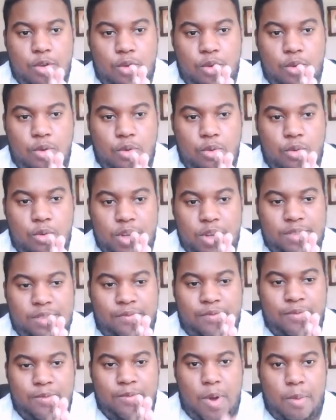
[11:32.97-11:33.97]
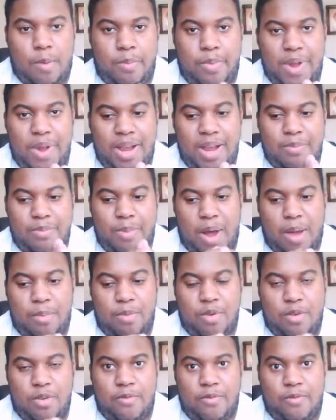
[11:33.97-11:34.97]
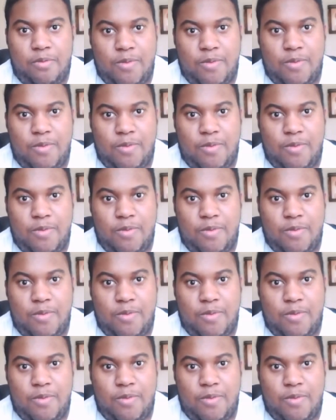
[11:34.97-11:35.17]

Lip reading: who was a big popular